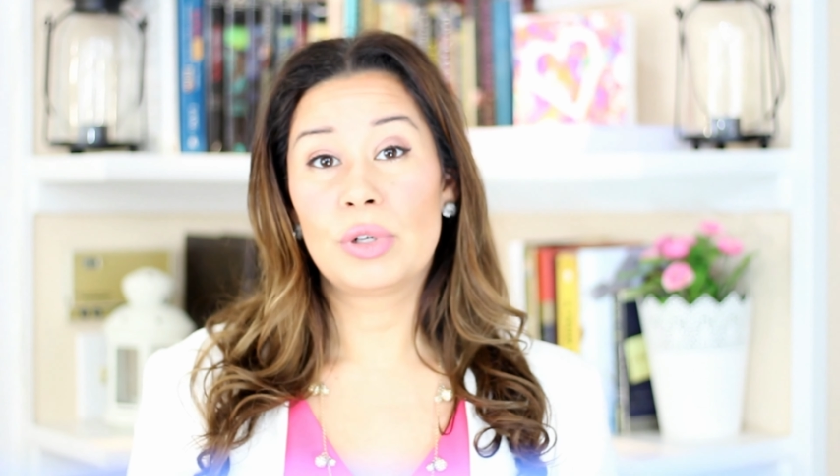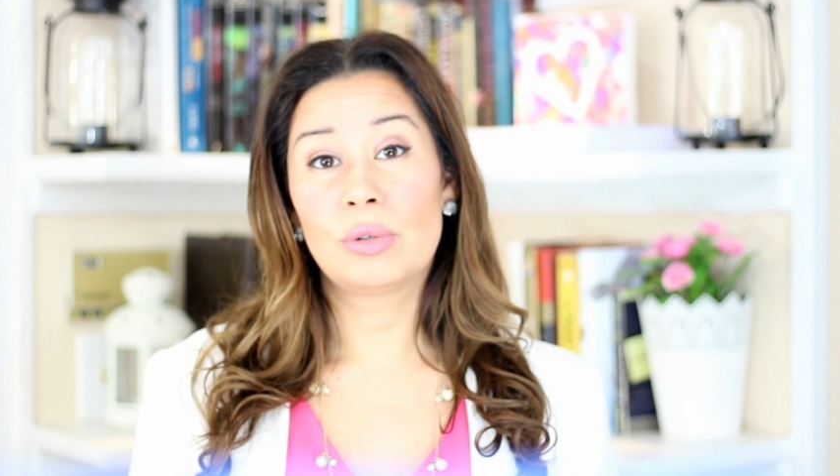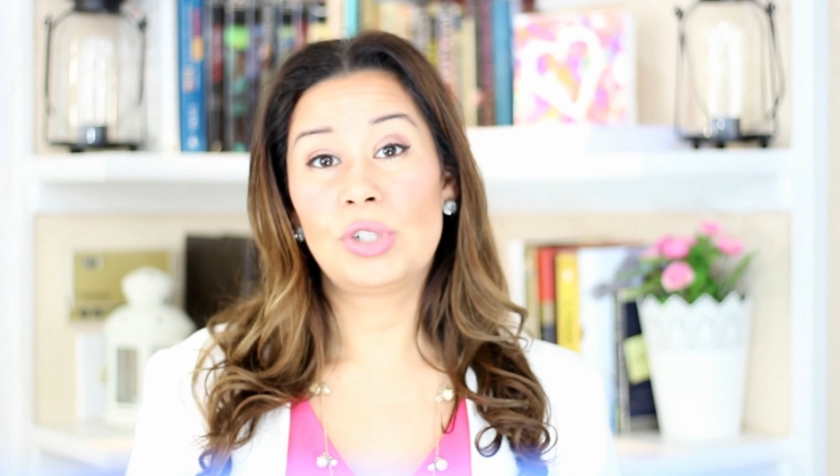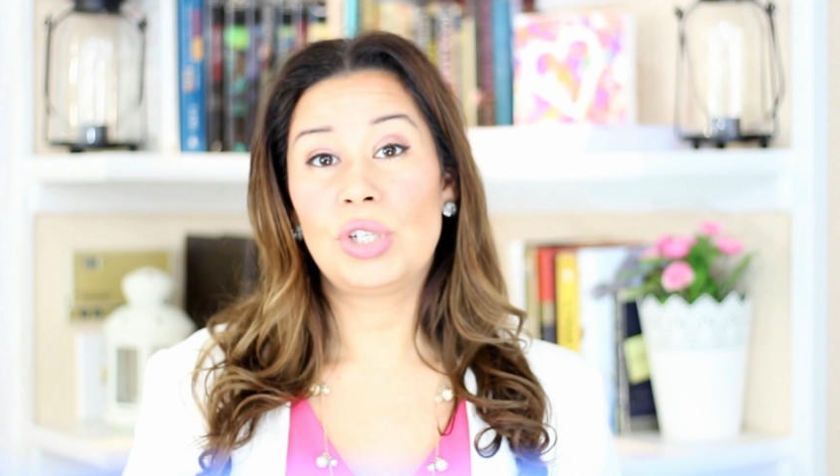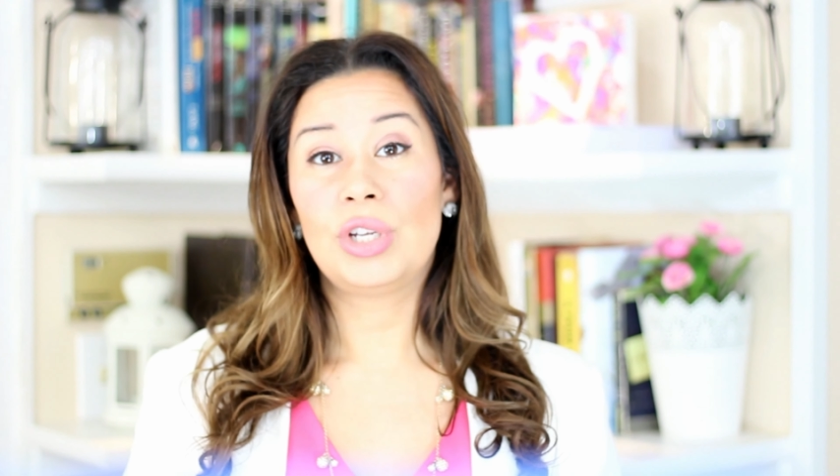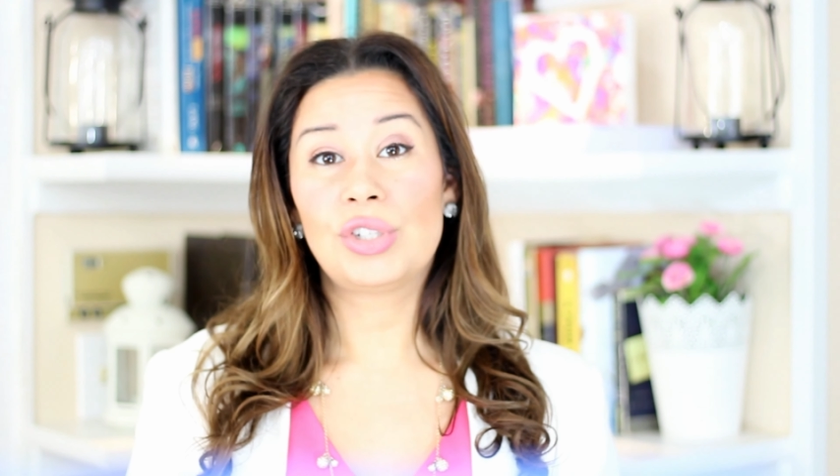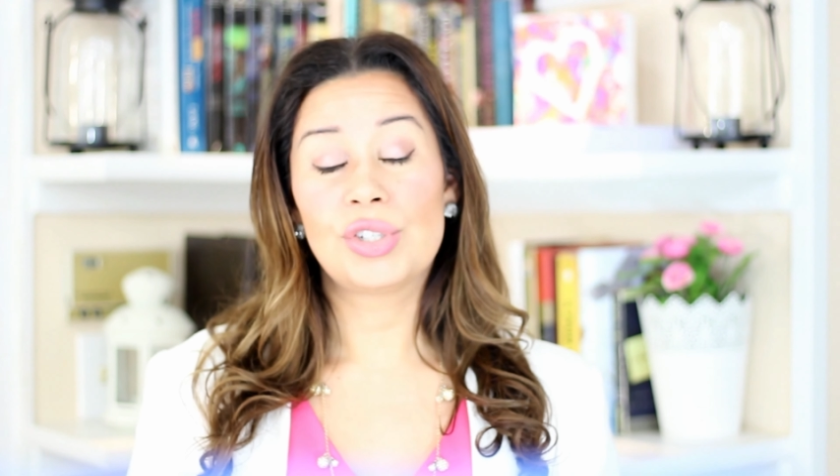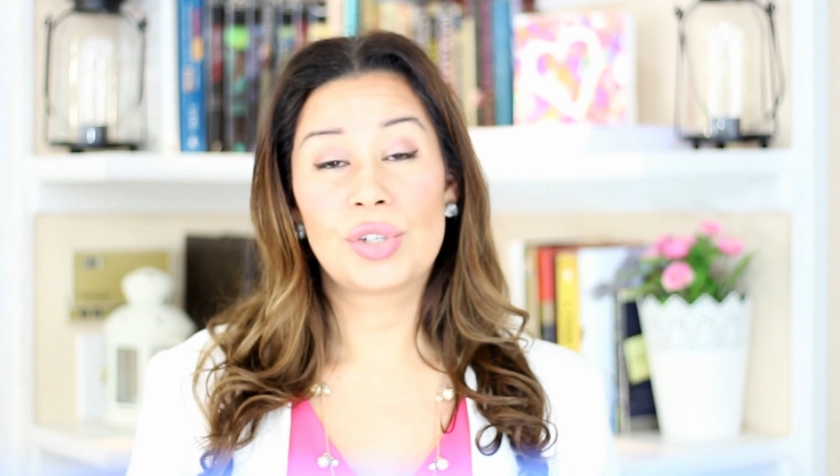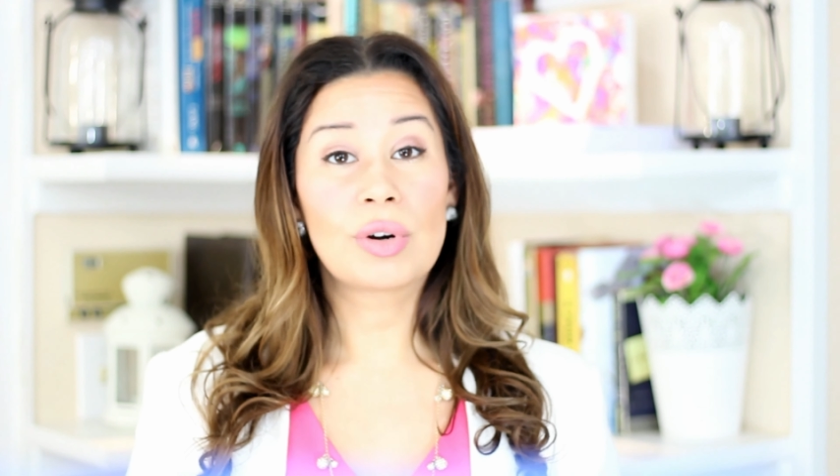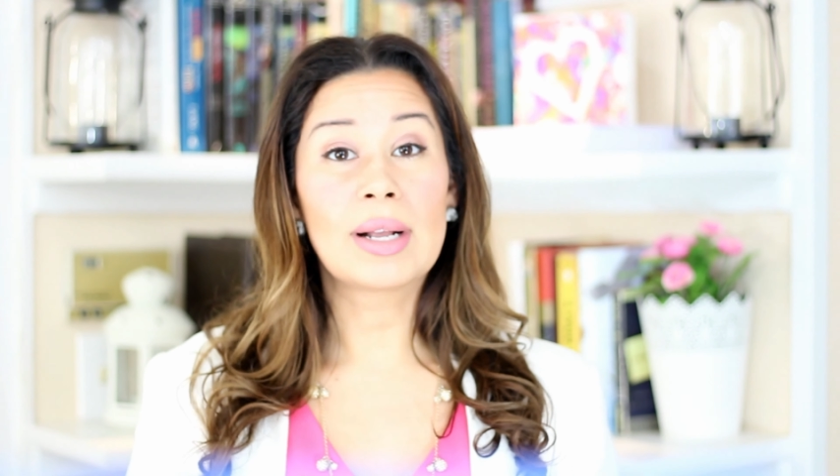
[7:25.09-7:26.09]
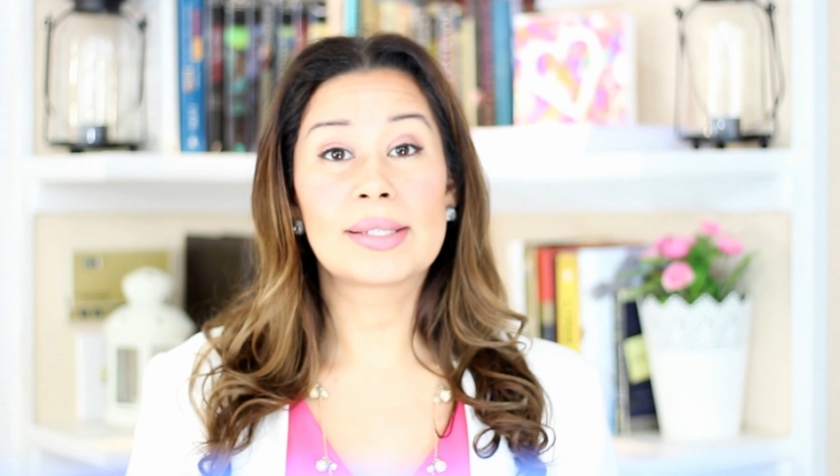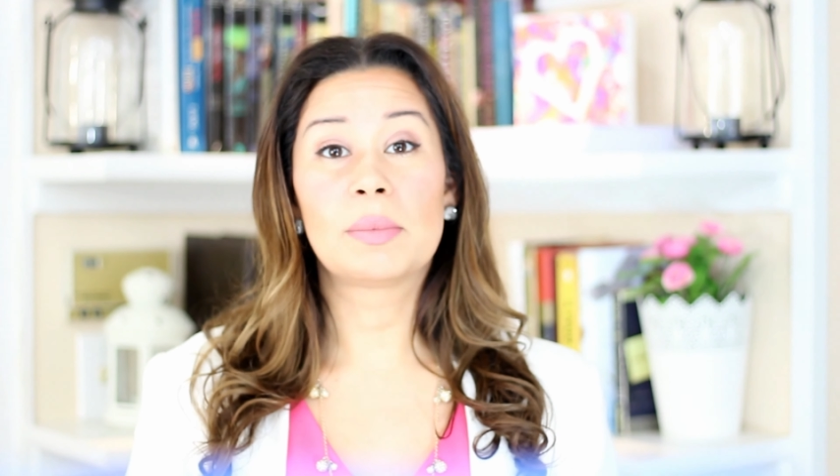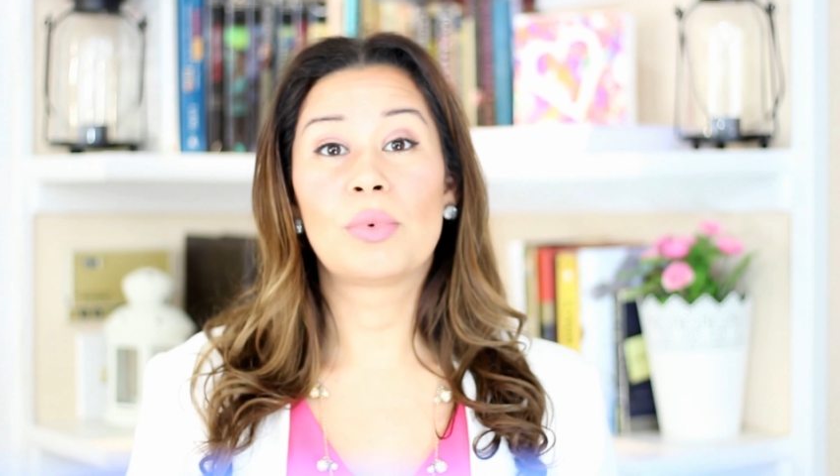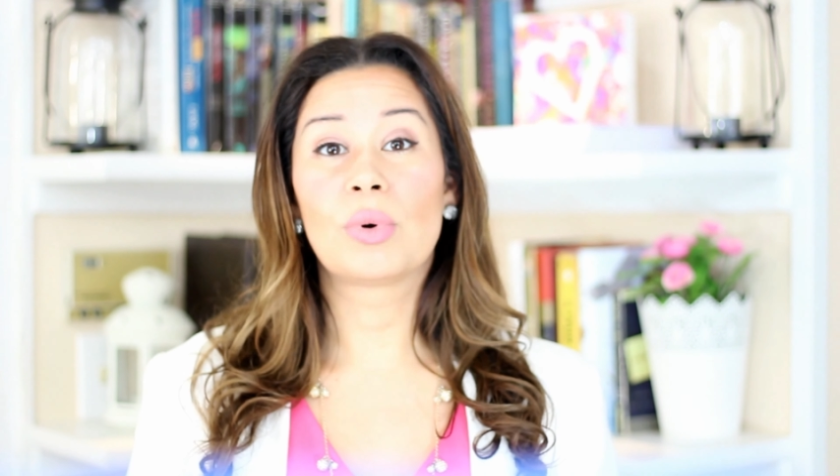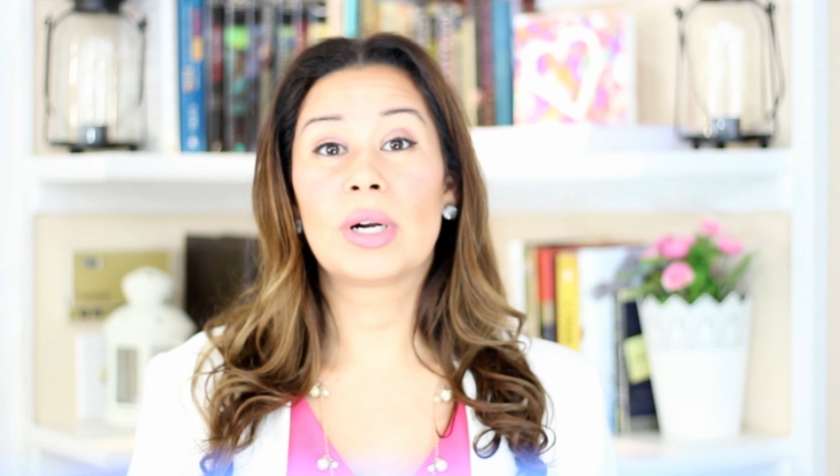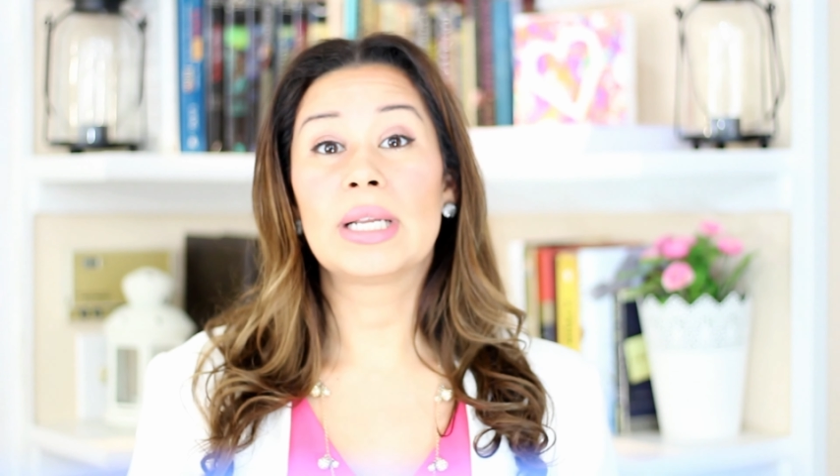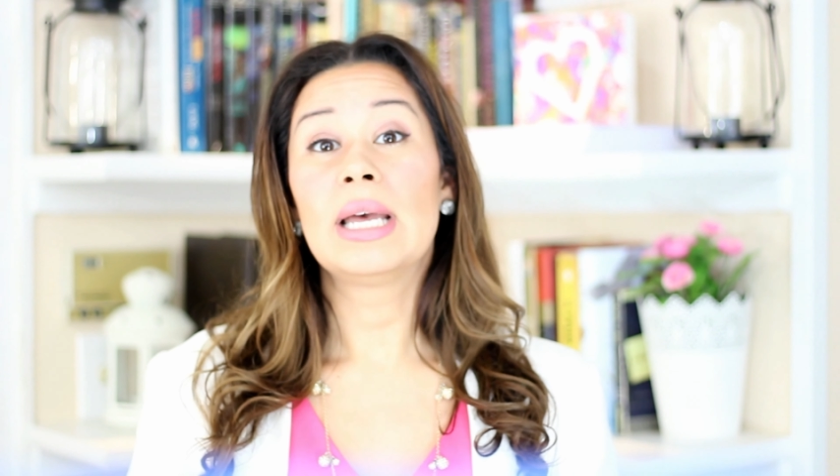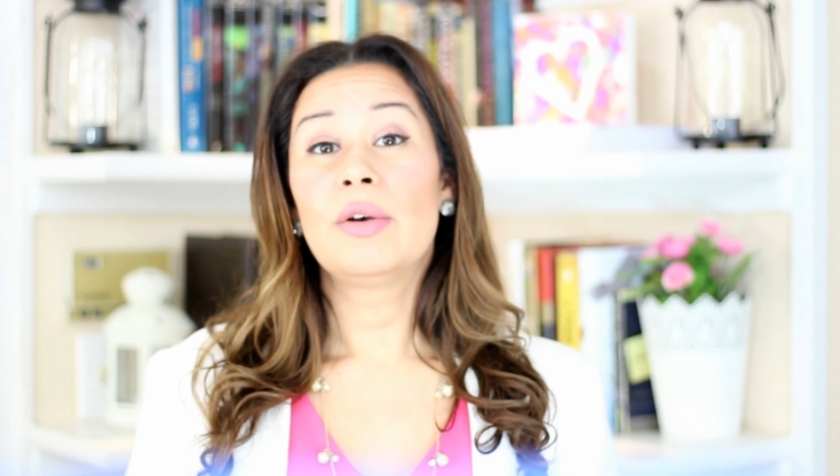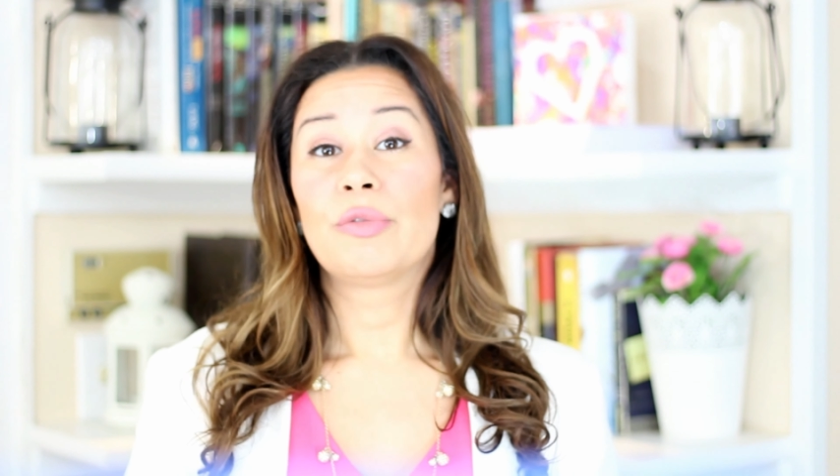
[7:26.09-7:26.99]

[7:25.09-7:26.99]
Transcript: negotiations across the board,